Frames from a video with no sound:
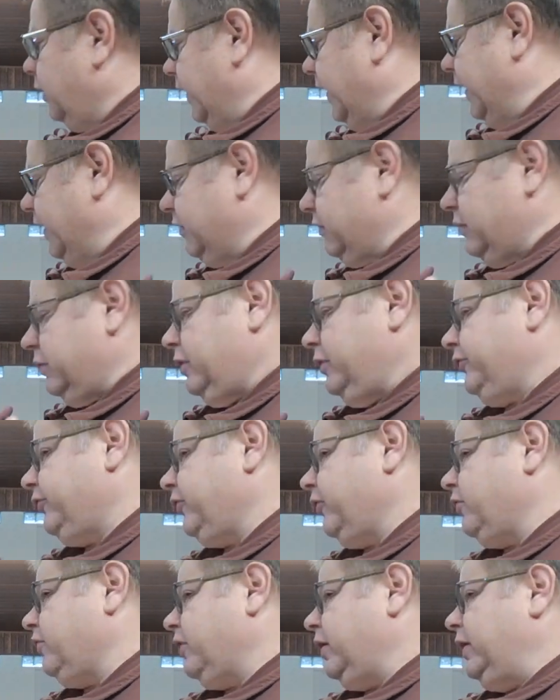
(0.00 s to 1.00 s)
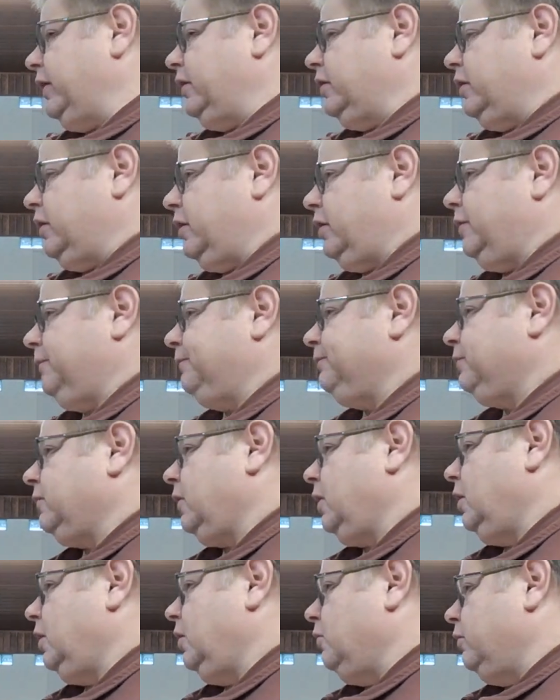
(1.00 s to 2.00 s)
and certainly
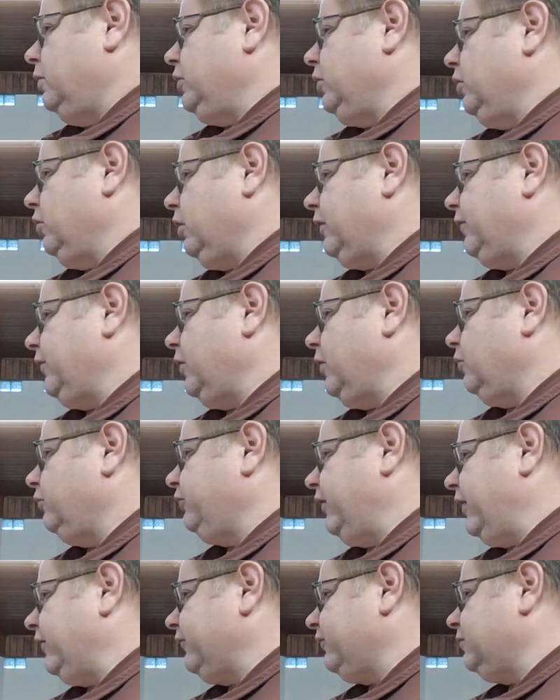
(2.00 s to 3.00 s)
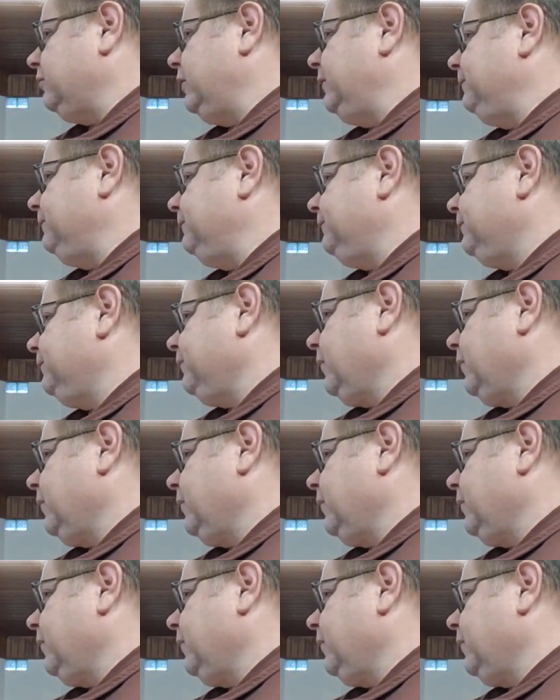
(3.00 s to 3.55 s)
when you look at the Old Testament,